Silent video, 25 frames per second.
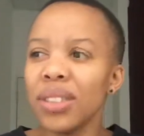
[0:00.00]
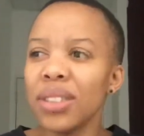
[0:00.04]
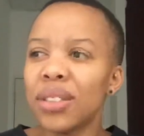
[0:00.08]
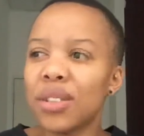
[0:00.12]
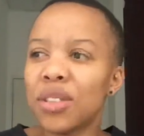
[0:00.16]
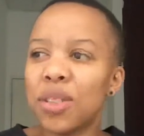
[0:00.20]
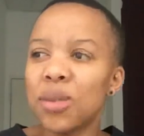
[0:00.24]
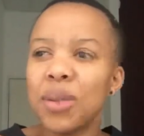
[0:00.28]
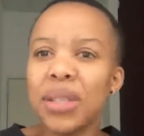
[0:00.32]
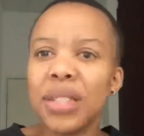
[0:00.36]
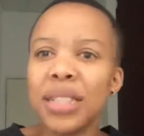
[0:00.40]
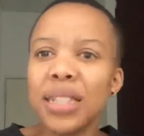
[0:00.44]

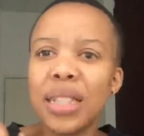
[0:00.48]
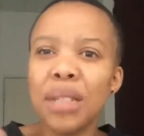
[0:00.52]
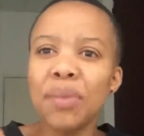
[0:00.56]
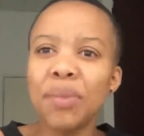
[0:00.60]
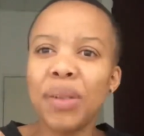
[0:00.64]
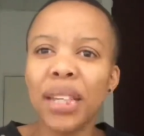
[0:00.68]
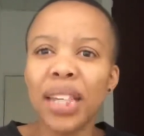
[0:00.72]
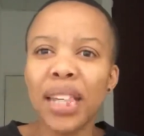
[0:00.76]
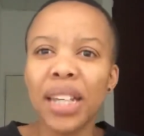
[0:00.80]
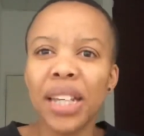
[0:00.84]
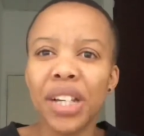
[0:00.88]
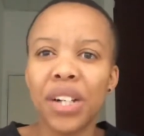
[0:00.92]
be
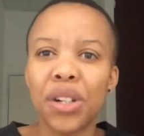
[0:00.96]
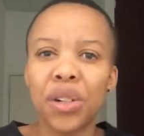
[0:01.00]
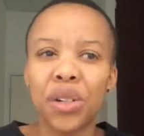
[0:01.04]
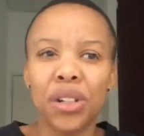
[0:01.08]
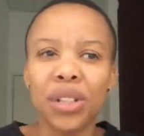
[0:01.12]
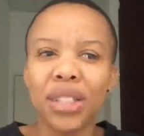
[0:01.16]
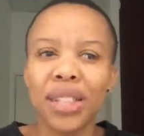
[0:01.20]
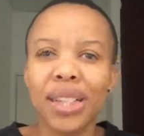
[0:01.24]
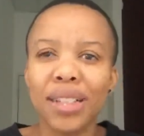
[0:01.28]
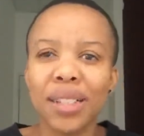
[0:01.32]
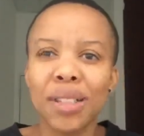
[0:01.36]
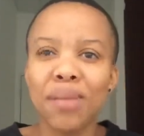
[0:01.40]
sleeping here
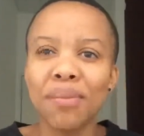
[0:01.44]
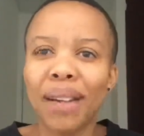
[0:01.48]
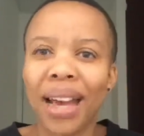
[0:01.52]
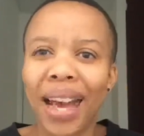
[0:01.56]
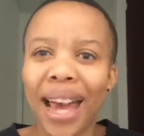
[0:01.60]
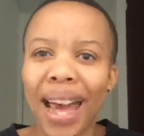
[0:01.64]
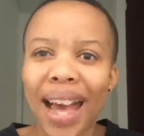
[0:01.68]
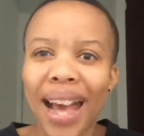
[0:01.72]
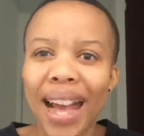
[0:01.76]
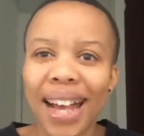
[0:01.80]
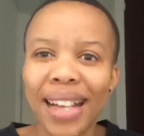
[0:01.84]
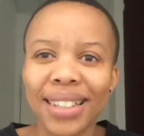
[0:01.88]
or touching my
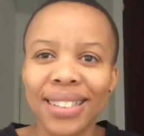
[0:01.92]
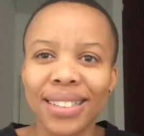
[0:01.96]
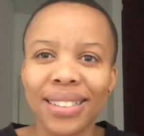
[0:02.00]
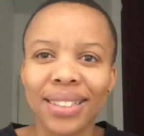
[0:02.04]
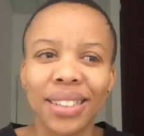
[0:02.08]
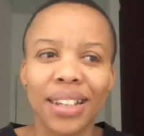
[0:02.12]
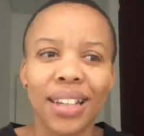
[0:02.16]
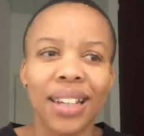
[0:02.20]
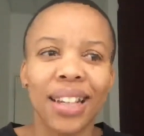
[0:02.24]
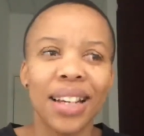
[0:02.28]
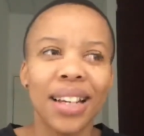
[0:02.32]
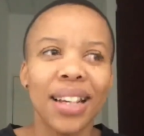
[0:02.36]
hands,
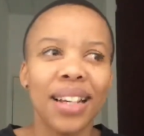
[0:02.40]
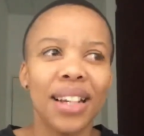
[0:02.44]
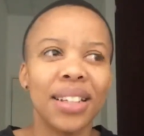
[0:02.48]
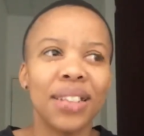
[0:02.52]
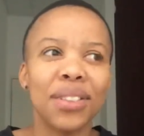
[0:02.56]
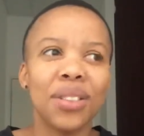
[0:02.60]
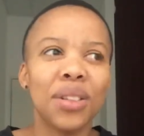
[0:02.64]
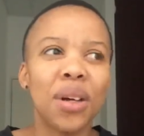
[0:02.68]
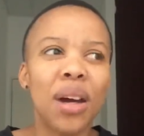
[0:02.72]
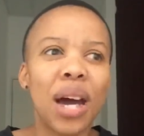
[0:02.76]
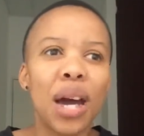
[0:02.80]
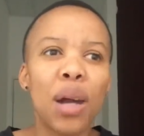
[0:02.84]
and
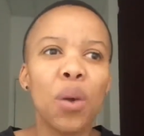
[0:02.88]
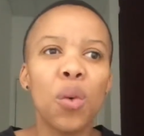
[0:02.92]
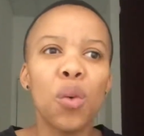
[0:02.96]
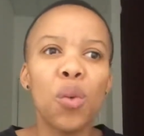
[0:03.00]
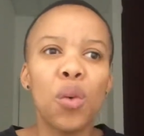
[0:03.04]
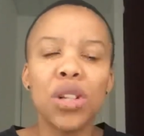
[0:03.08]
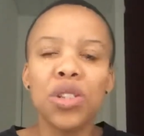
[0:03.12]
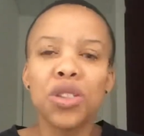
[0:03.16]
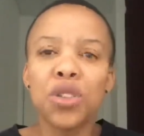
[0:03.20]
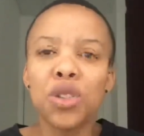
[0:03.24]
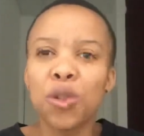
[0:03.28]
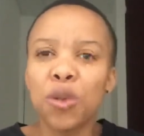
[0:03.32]
you know, I don't
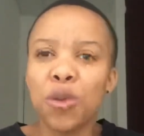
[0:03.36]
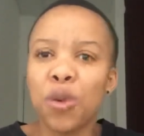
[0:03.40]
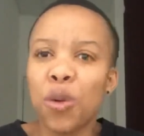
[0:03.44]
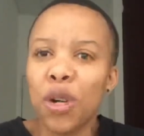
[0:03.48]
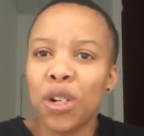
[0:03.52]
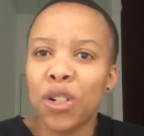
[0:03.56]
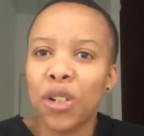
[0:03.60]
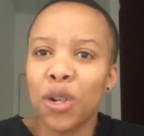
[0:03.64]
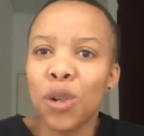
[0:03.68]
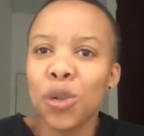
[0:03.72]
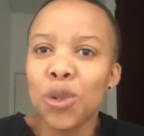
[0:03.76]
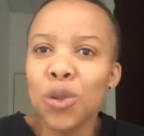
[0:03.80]
want you to
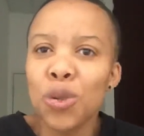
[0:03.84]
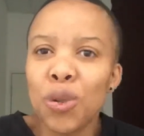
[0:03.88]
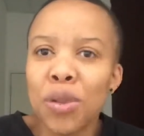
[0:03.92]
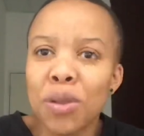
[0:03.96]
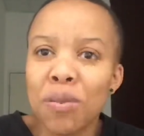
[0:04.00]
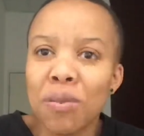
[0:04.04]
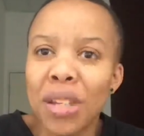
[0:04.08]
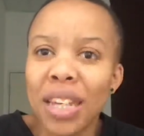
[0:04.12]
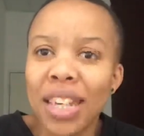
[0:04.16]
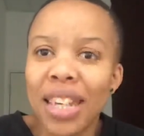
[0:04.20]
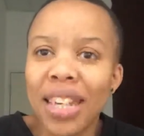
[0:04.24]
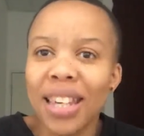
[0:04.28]
walk close with
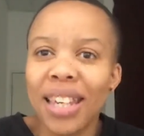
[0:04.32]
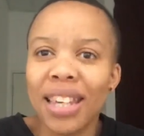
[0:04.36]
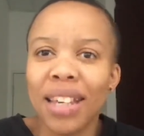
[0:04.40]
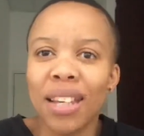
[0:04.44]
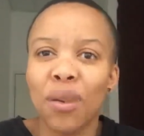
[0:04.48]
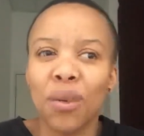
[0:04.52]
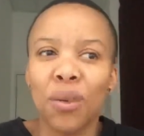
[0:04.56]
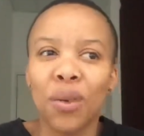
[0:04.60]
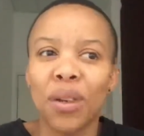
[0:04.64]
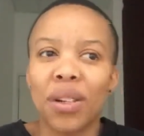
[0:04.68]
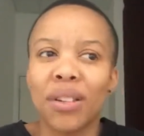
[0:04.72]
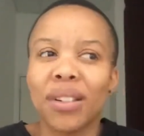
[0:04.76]

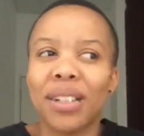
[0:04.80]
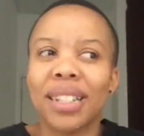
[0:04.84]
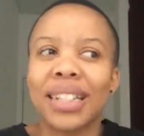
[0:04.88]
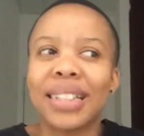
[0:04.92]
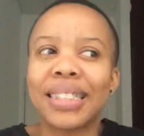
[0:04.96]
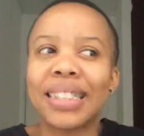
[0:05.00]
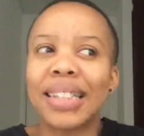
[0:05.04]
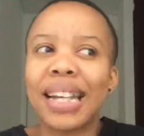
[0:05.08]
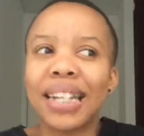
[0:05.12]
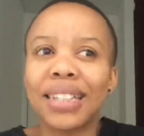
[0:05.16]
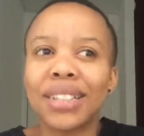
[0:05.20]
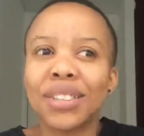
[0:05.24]
me when in the
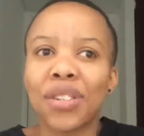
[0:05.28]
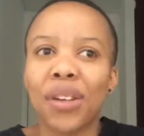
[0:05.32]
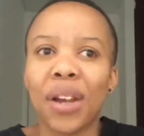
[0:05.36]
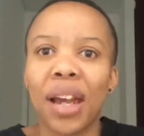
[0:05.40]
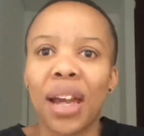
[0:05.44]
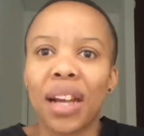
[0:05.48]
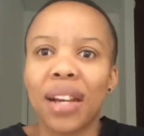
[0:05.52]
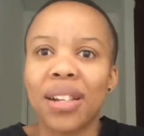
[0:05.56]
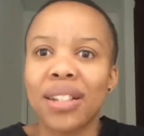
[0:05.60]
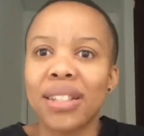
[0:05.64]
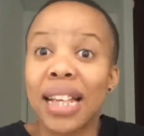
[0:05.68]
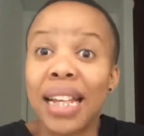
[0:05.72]
taxi
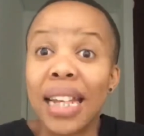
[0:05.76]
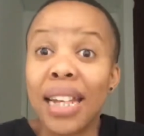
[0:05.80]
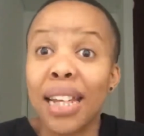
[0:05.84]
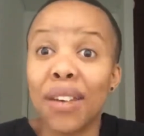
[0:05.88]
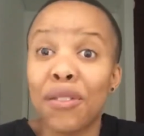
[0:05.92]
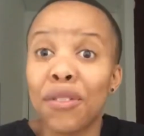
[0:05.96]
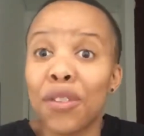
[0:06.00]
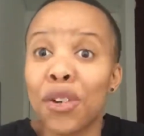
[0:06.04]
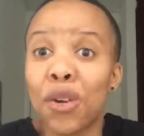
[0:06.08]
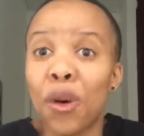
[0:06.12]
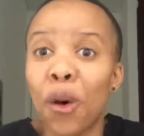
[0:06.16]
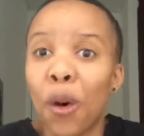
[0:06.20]
in, because I
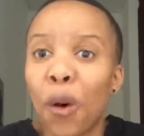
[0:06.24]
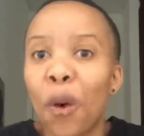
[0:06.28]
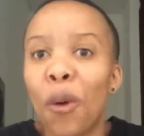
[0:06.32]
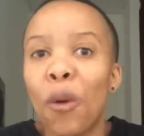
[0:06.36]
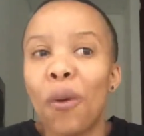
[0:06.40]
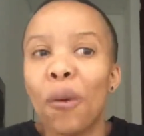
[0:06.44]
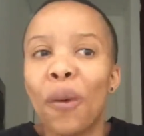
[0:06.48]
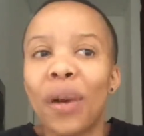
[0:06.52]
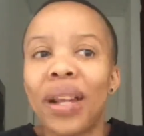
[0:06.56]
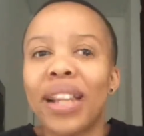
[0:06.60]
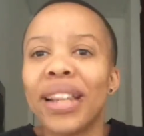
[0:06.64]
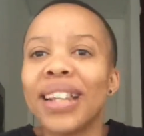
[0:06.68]
never know
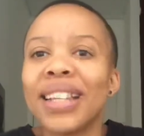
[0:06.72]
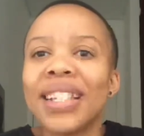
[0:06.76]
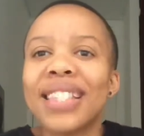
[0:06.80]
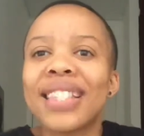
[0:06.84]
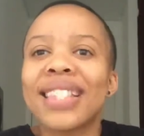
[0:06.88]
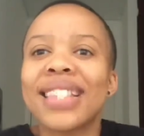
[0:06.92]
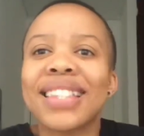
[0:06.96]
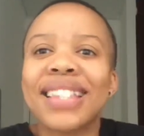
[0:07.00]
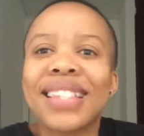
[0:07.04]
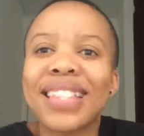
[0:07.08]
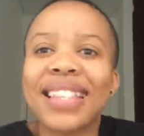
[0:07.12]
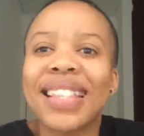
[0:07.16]
when this
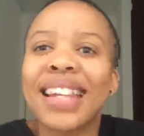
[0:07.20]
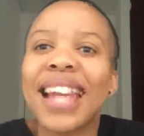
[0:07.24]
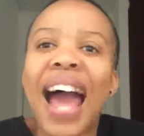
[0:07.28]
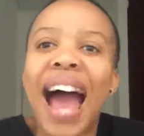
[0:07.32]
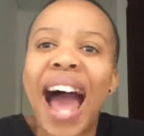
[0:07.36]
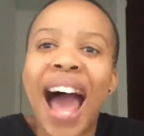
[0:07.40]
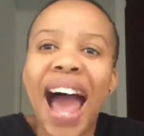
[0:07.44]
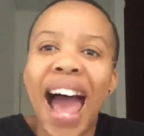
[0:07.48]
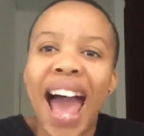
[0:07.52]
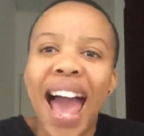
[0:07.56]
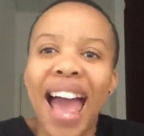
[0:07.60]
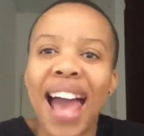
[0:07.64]

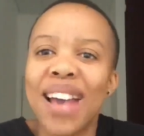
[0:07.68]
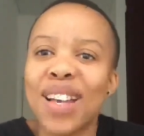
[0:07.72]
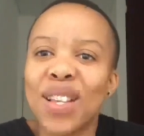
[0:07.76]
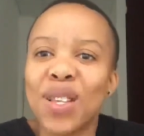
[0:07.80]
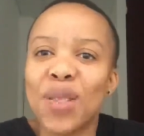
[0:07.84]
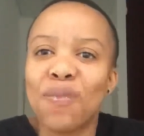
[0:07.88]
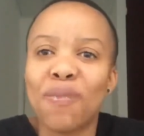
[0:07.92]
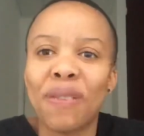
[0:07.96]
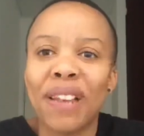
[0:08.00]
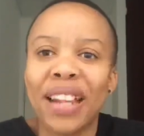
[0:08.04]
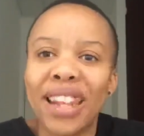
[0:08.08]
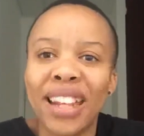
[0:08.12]
guy
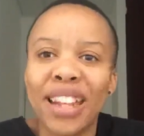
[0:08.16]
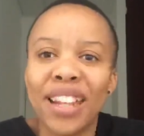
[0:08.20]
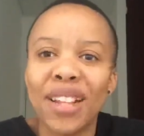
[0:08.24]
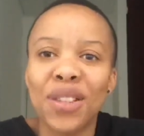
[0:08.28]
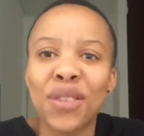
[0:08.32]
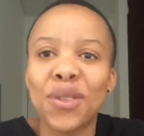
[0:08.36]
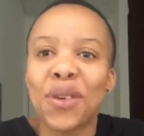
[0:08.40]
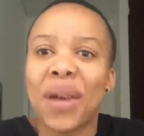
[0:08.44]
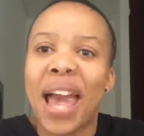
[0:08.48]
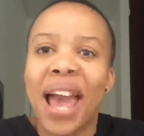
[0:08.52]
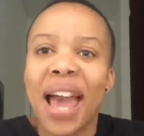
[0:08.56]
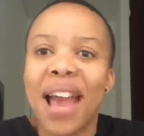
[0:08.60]
is planning
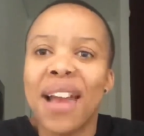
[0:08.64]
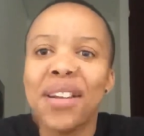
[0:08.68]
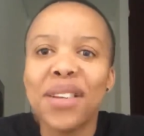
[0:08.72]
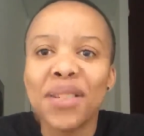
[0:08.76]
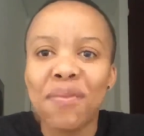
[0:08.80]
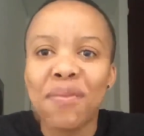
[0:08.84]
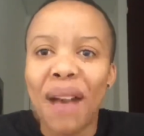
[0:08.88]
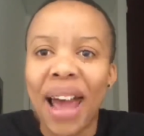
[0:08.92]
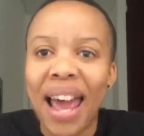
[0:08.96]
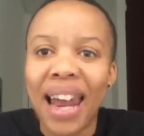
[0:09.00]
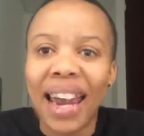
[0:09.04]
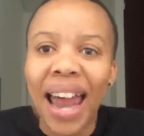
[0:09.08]
to end
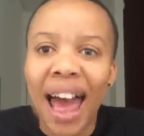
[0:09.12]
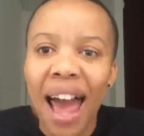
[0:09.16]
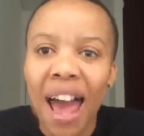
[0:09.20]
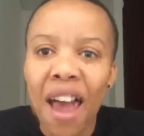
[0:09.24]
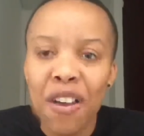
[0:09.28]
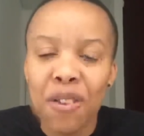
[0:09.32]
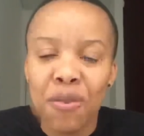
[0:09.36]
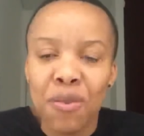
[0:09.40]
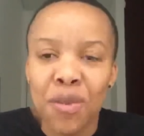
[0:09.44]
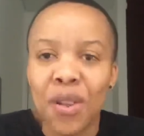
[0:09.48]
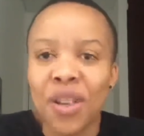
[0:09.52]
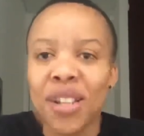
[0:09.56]
my
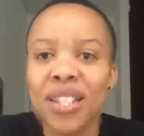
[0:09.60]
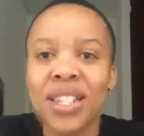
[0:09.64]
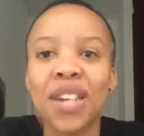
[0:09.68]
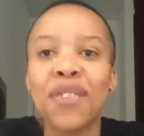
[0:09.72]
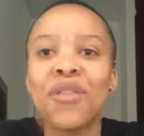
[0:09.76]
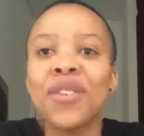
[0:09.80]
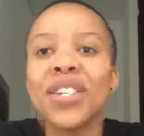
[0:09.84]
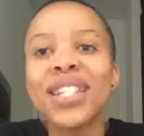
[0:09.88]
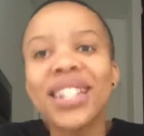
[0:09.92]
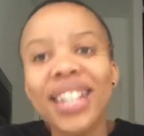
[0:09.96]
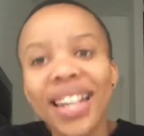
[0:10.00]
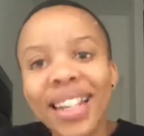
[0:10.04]
life because I
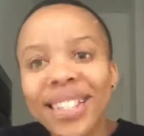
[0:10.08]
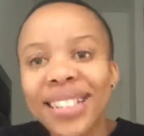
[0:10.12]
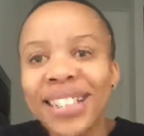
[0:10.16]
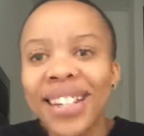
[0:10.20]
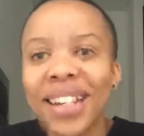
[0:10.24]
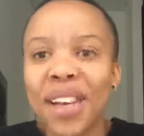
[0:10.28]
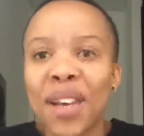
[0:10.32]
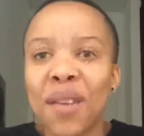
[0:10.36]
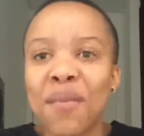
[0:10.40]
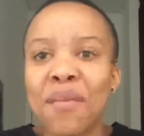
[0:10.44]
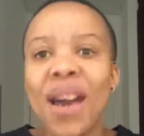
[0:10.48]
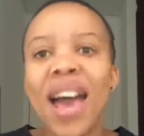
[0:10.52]
rejected
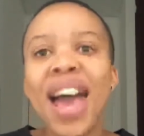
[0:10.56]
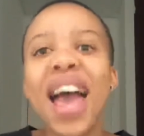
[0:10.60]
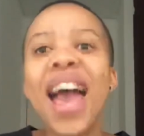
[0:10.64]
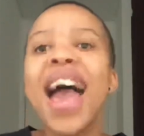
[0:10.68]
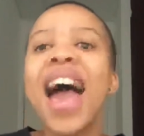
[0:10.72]
him